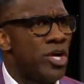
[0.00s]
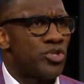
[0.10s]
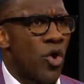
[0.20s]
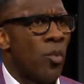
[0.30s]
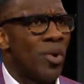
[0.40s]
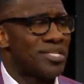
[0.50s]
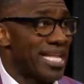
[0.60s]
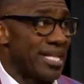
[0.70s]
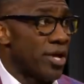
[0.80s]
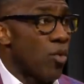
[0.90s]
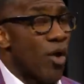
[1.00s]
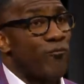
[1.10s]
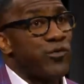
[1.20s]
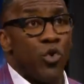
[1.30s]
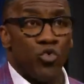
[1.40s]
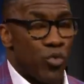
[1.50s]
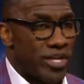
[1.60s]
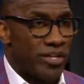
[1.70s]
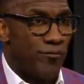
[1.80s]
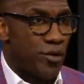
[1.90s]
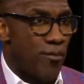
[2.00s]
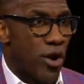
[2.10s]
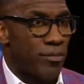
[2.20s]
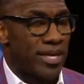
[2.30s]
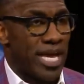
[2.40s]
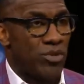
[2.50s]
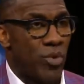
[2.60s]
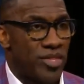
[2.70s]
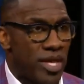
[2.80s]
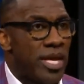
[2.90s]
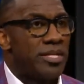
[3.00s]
So it wasn't like they were a fluke running the football to begin with.